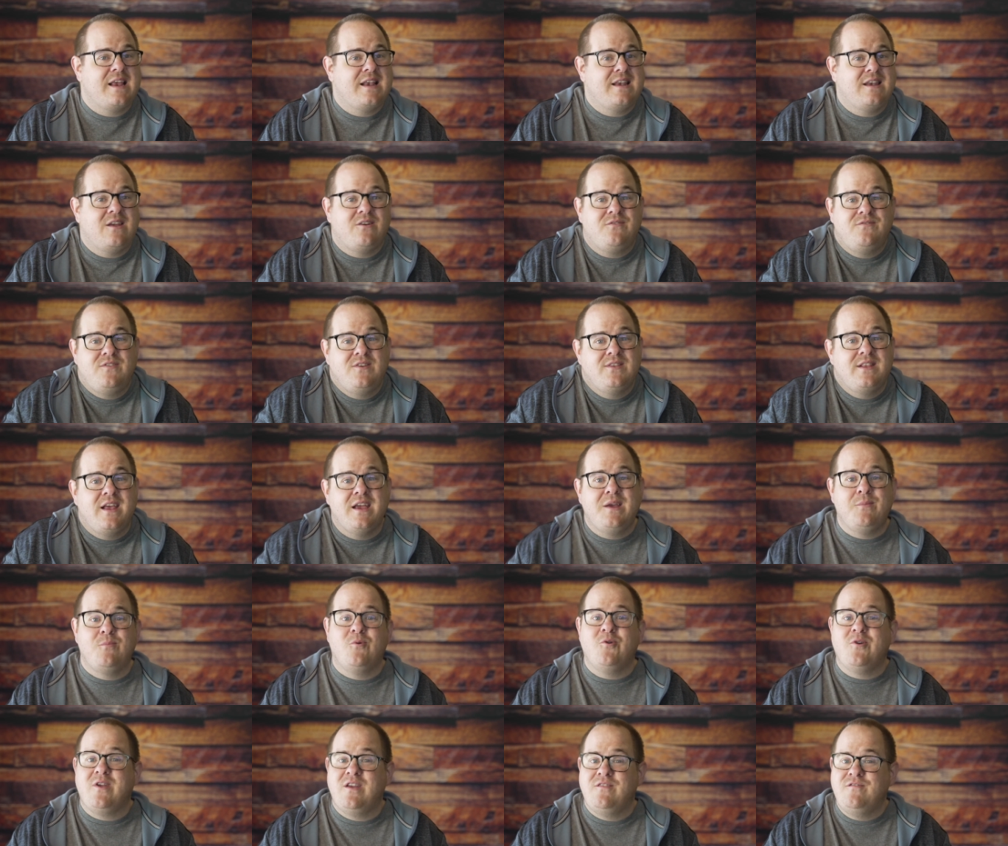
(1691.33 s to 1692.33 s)
Now, if you'd
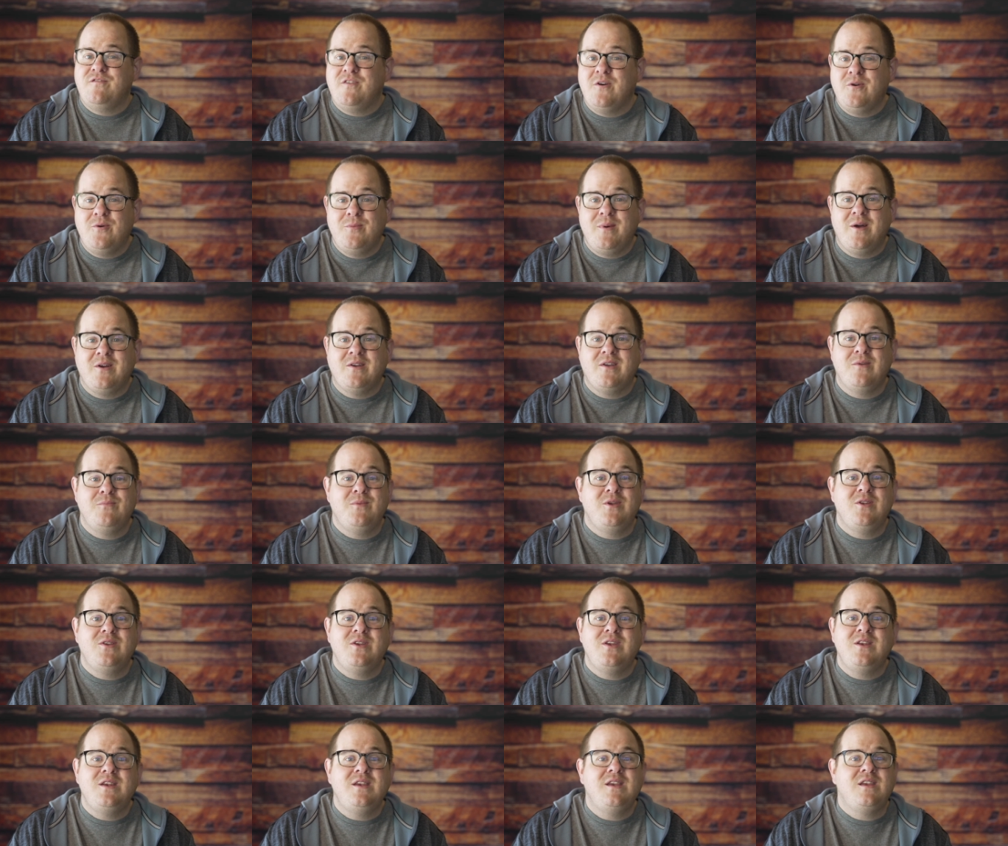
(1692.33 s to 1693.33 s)
like more info about
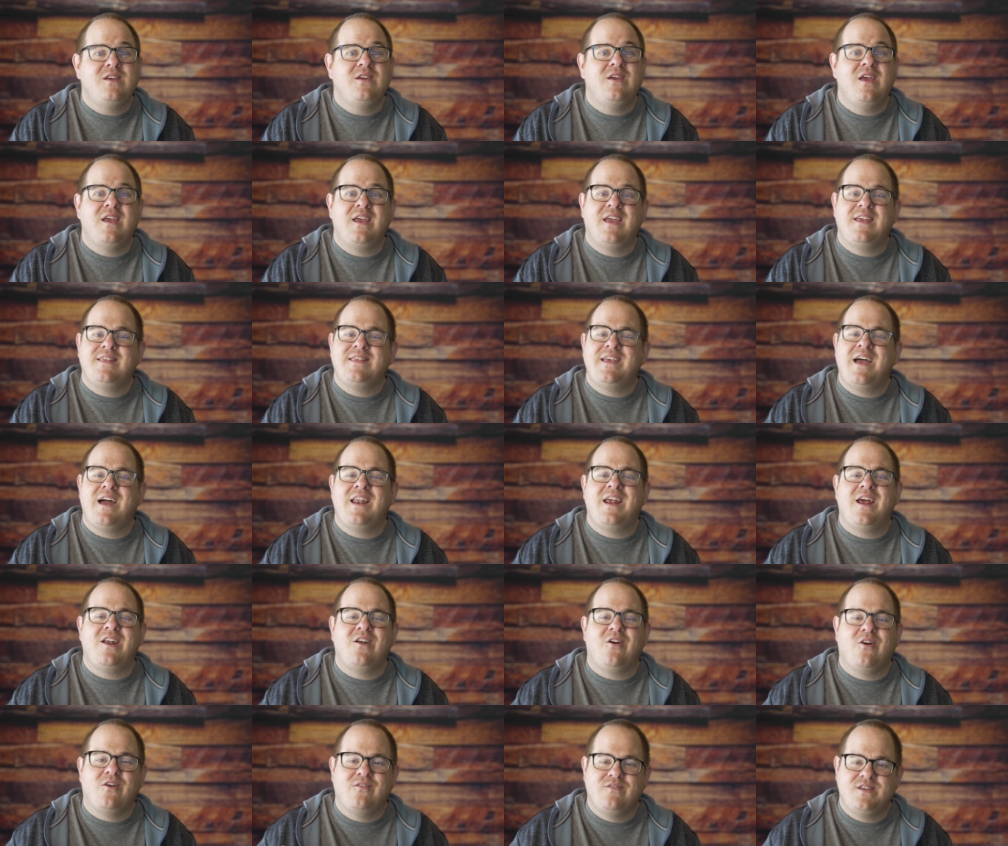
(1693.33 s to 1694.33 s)
communion, you can get that
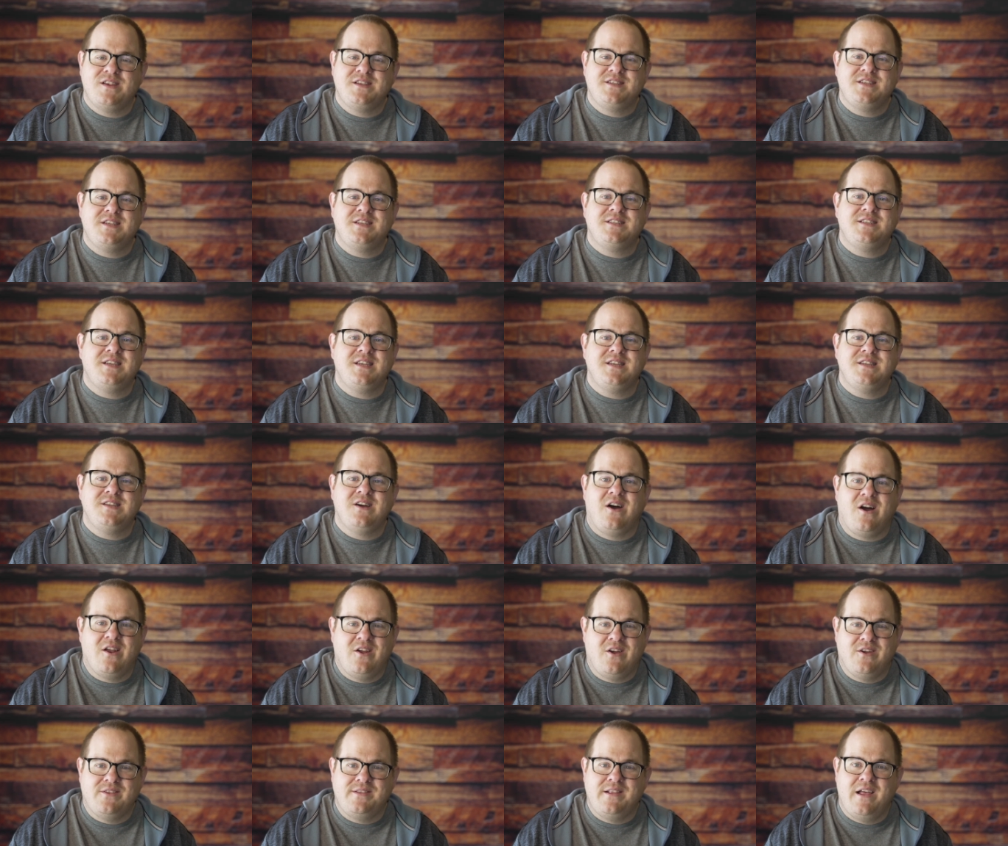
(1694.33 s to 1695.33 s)
at
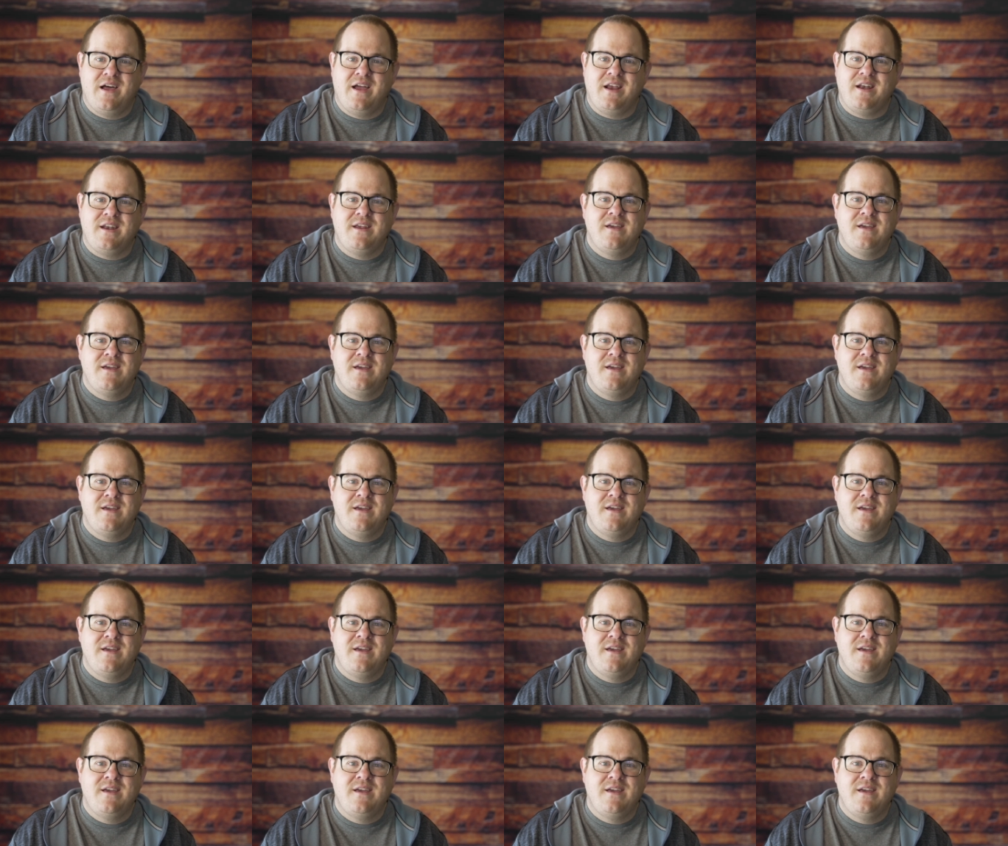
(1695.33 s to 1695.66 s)
rvcc.online.